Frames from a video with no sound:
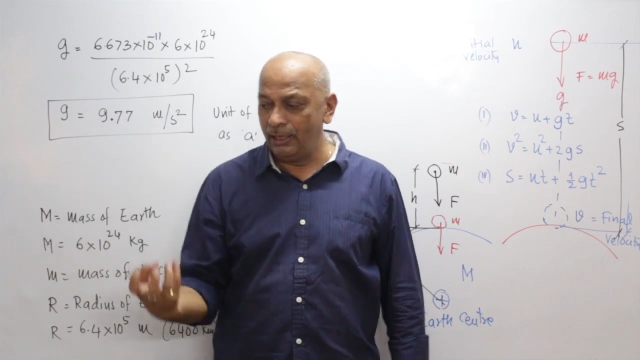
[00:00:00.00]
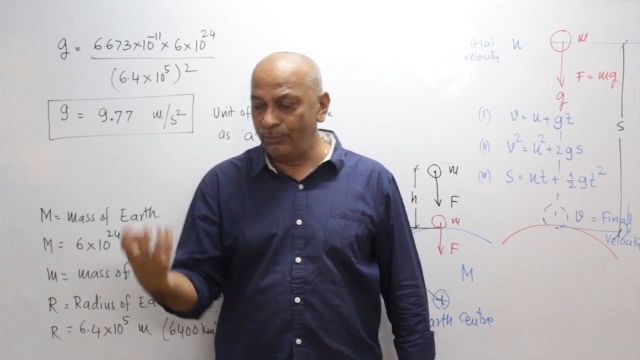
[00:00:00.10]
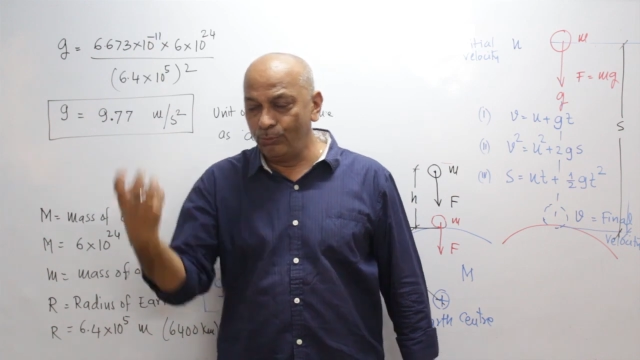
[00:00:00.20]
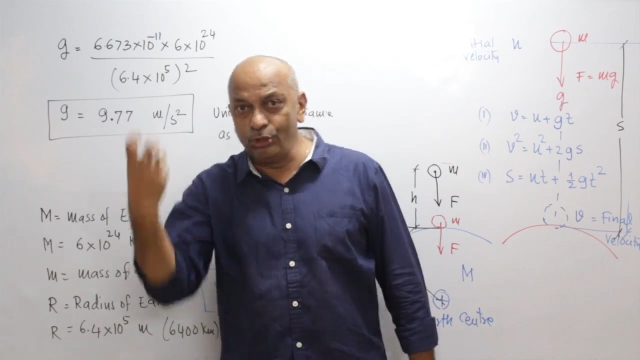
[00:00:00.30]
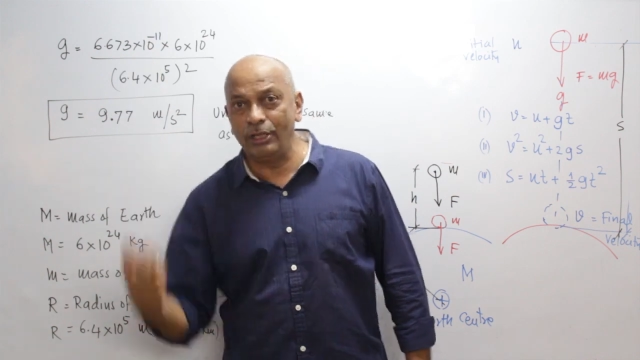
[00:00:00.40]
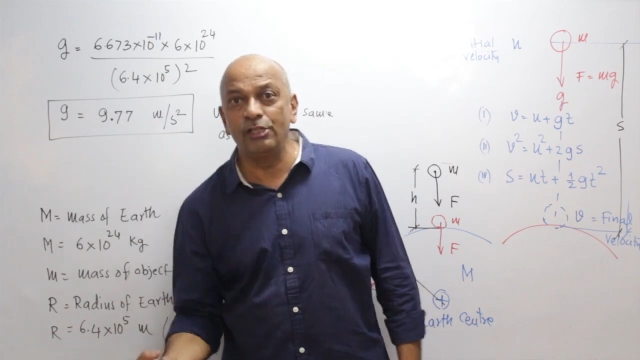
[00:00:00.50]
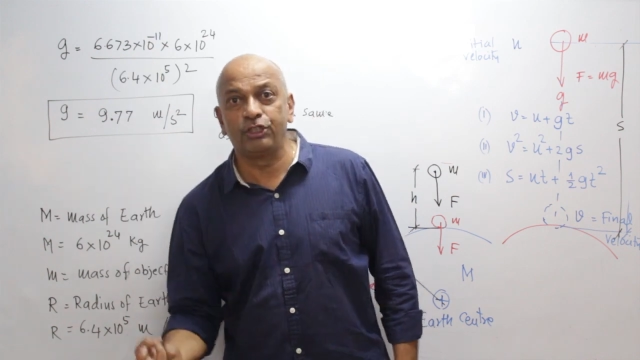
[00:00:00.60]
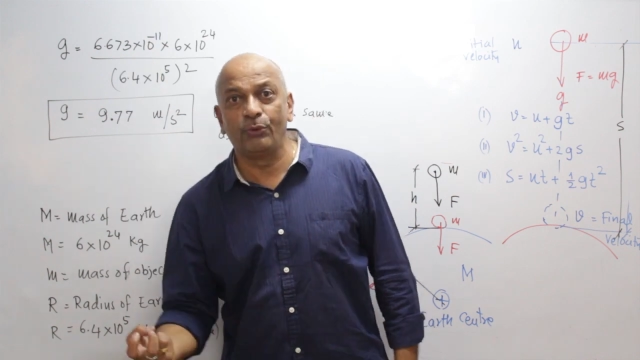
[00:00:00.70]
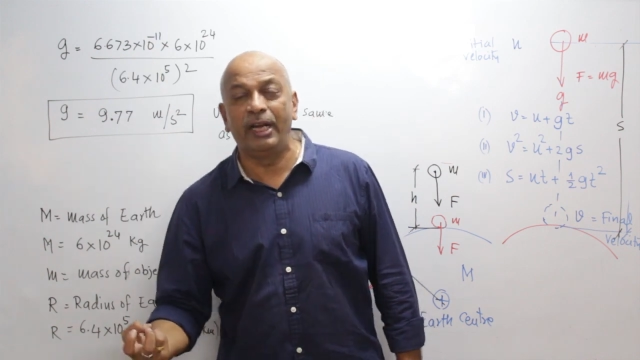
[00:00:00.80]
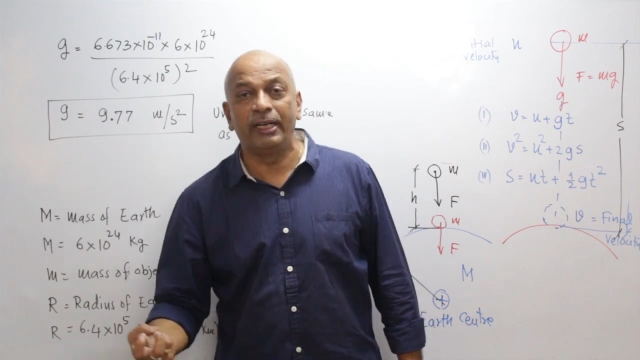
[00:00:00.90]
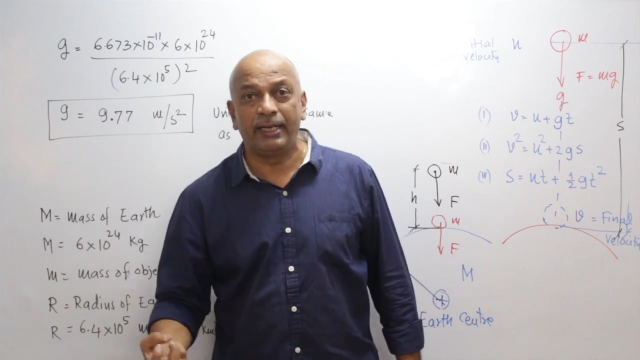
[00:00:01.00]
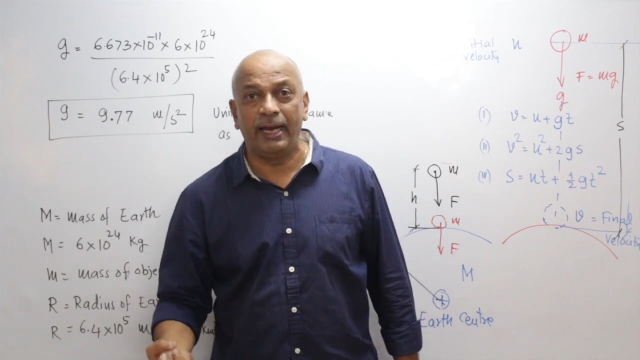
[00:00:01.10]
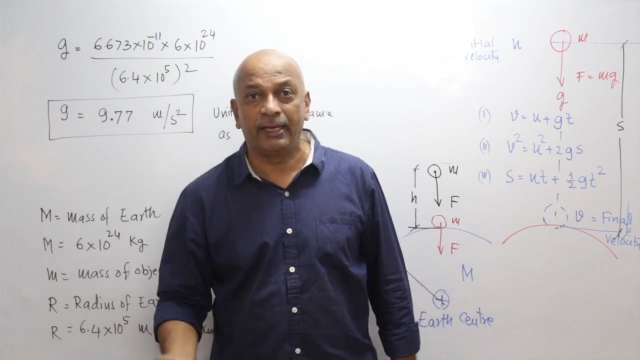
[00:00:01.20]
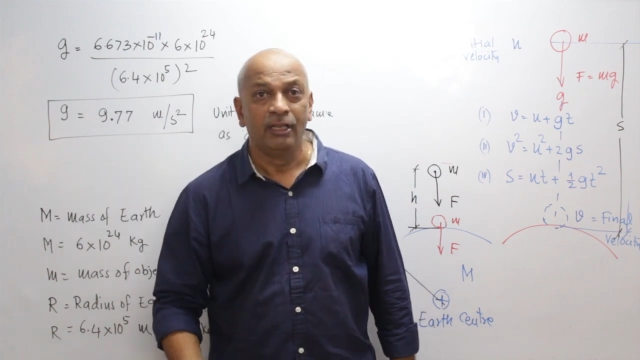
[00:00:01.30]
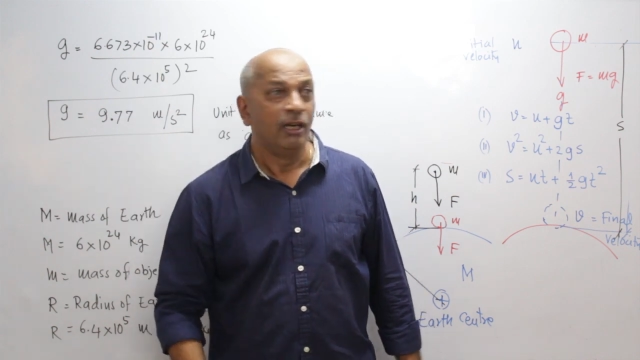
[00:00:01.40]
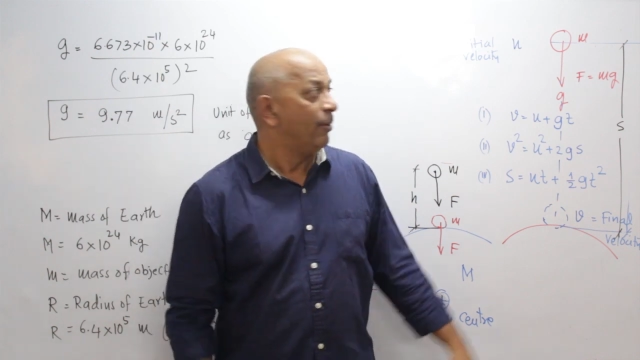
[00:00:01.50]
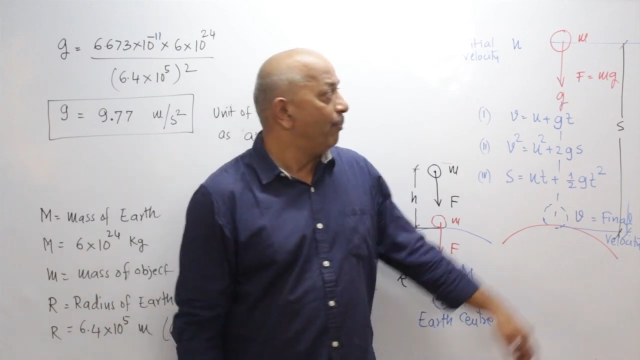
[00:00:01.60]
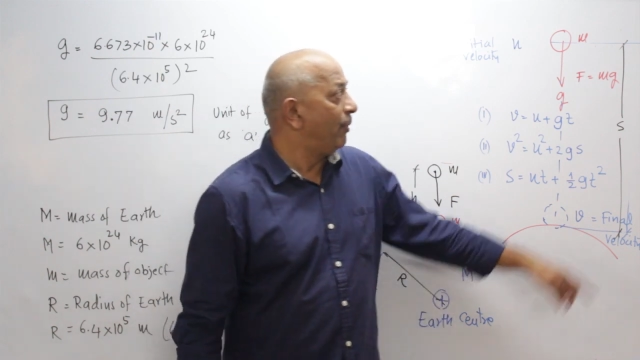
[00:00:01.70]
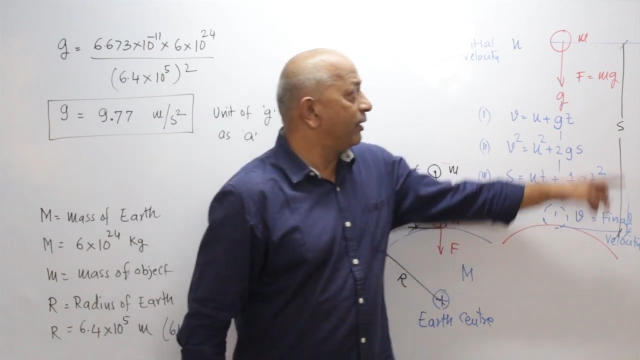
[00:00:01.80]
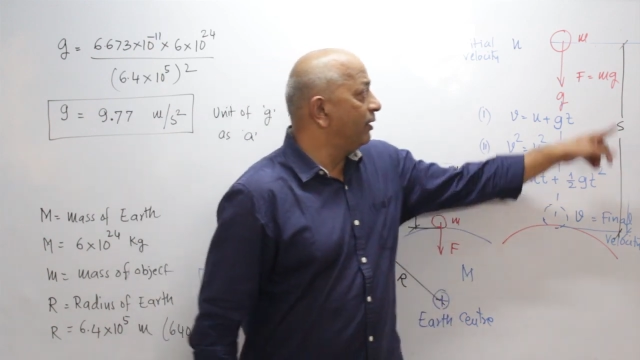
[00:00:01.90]
moon also will attract,
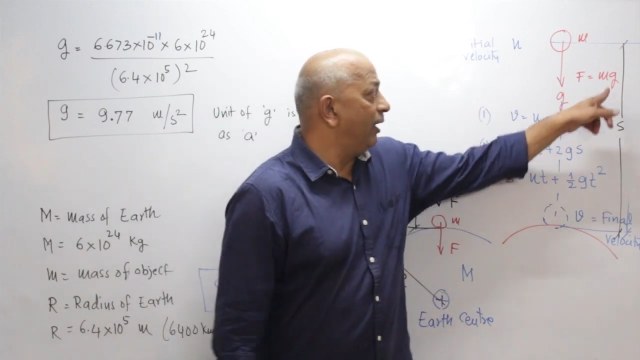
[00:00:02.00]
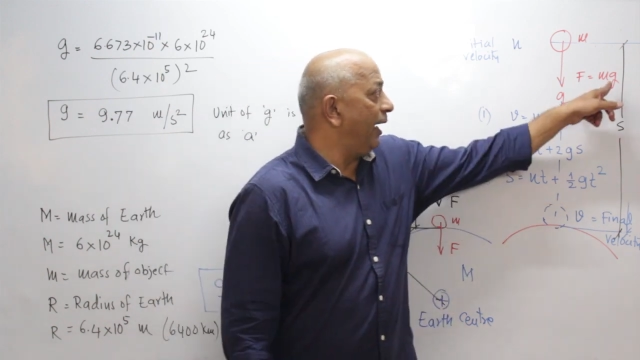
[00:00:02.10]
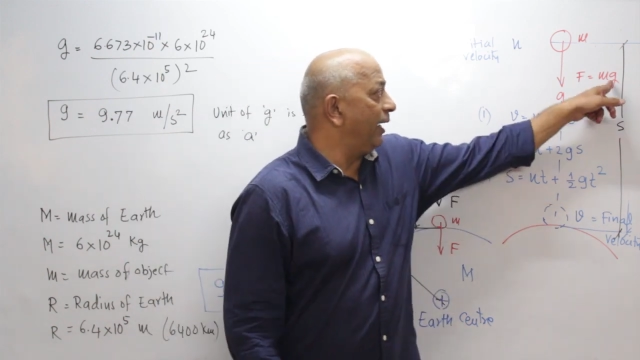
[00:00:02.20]
but the